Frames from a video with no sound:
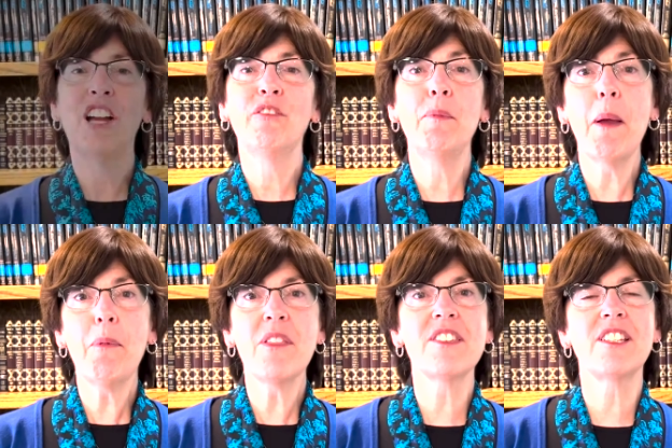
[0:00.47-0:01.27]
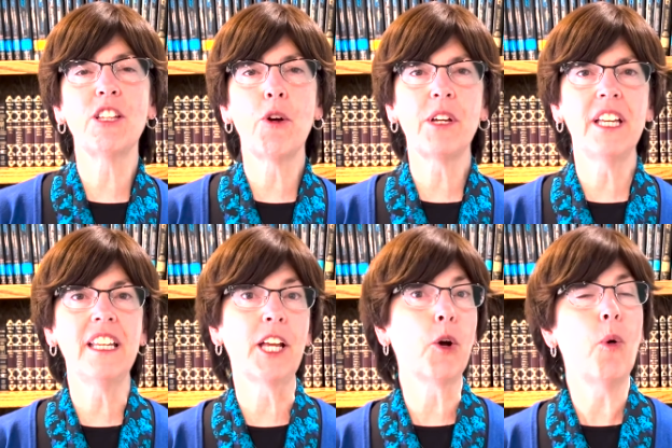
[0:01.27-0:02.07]
Remember the slogan,
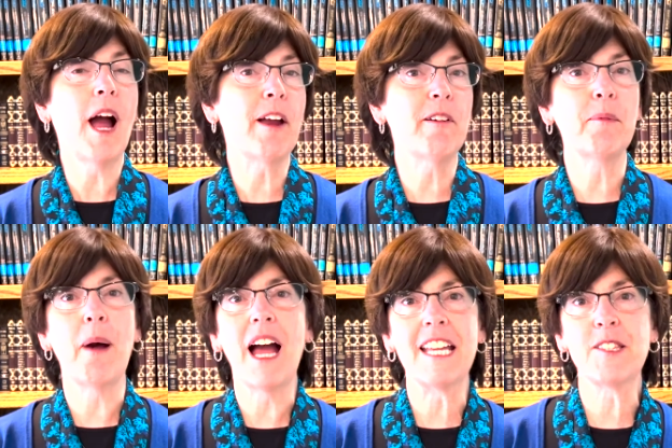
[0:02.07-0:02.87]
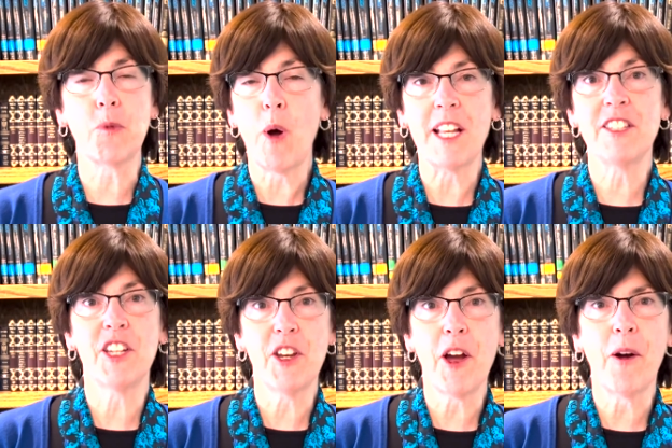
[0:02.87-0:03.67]
"Inquiring minds want to
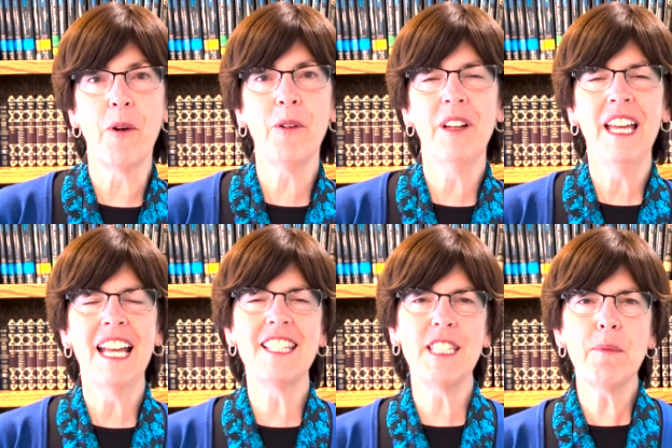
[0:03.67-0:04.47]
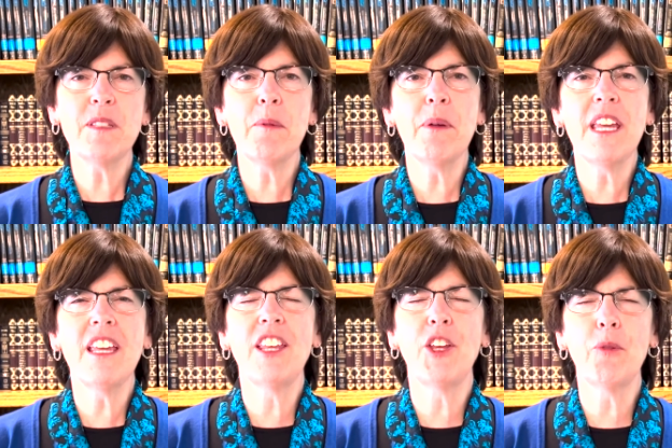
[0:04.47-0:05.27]
know"? It seems to be
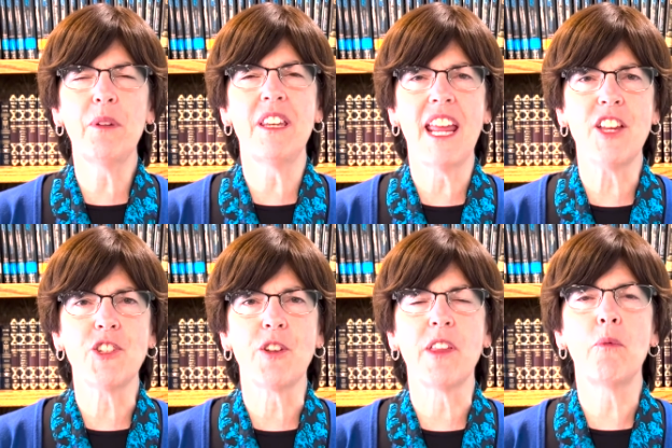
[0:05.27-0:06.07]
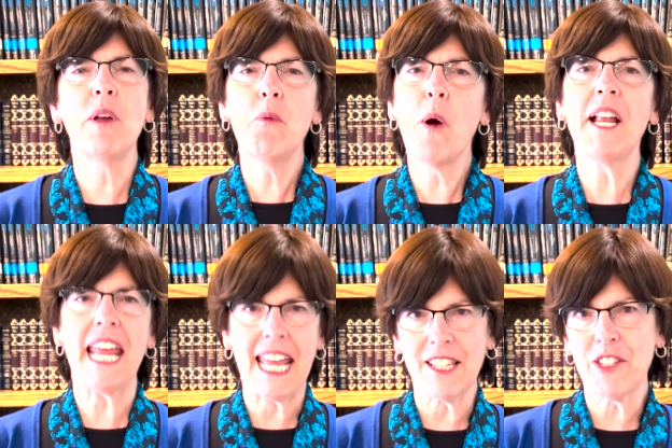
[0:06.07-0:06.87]
human nature that we want
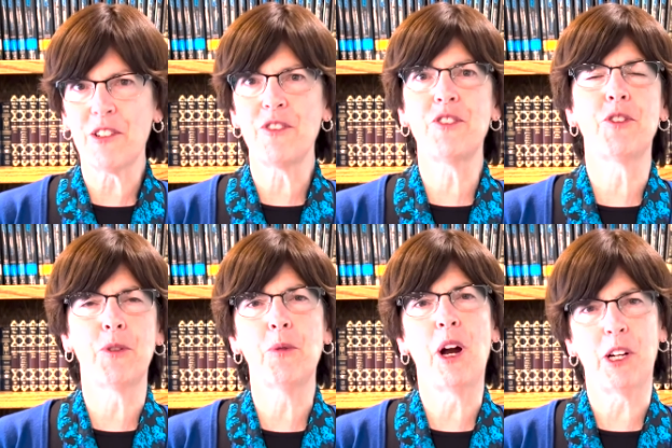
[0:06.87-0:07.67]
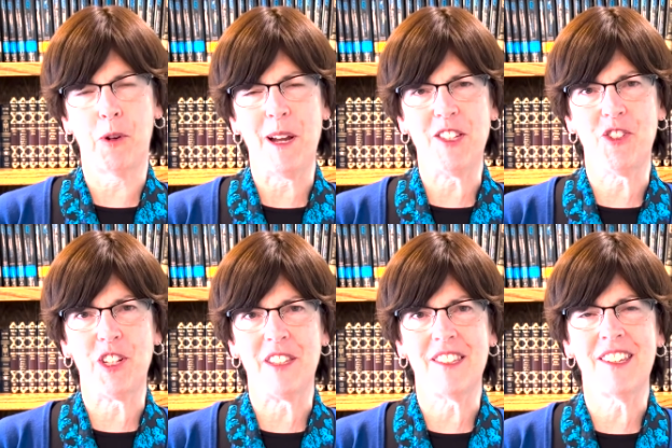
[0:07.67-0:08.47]
answers to our
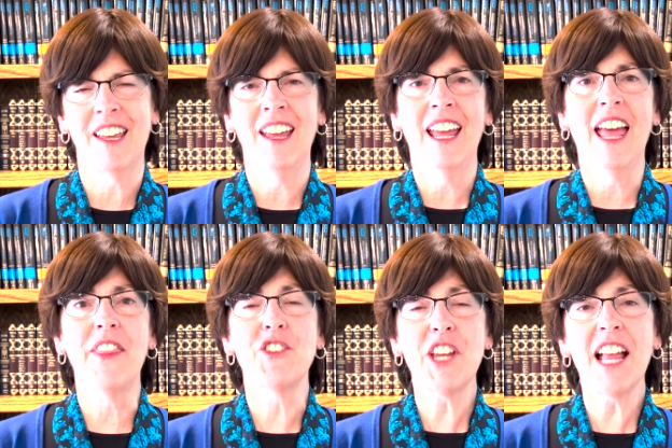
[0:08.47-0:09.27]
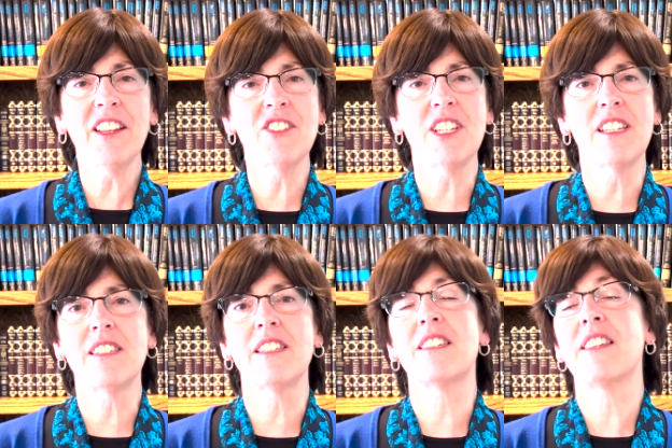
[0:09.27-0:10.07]
questions. And the challenge
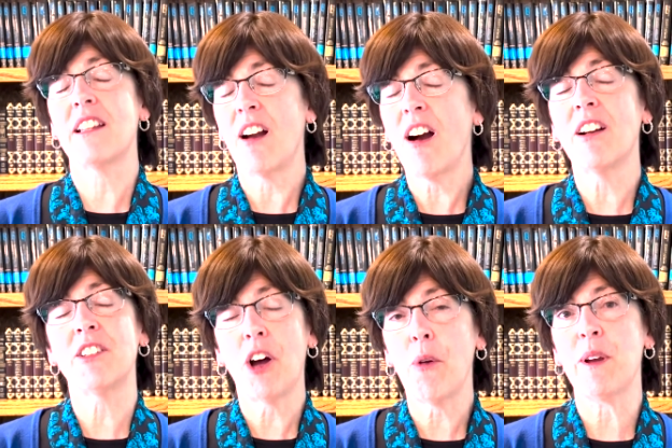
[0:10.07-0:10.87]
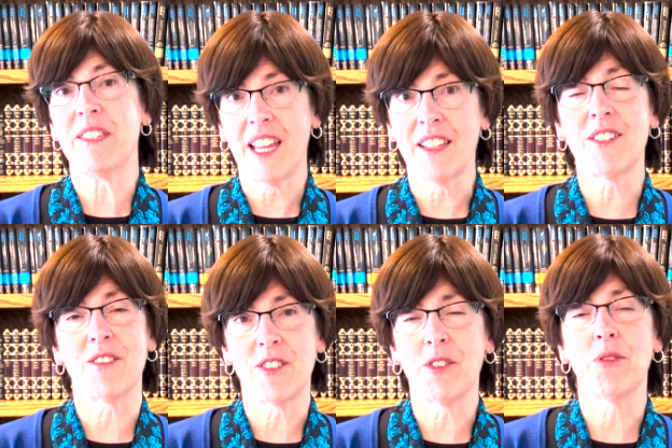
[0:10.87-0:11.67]
is there aren't always
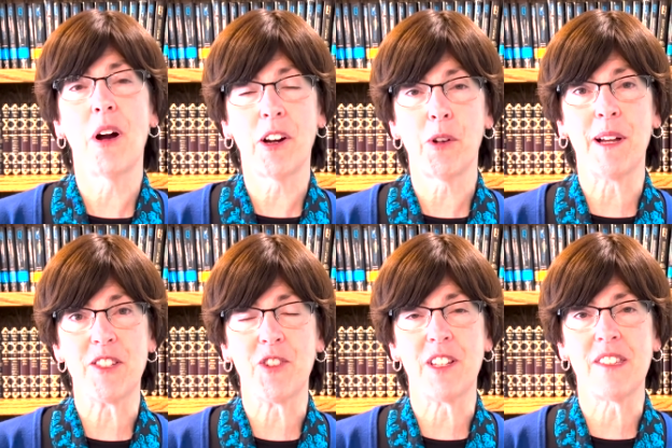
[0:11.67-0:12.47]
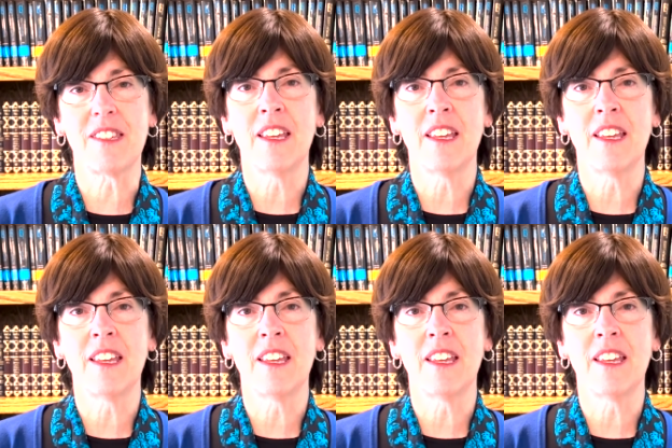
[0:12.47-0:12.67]
answers to our questions.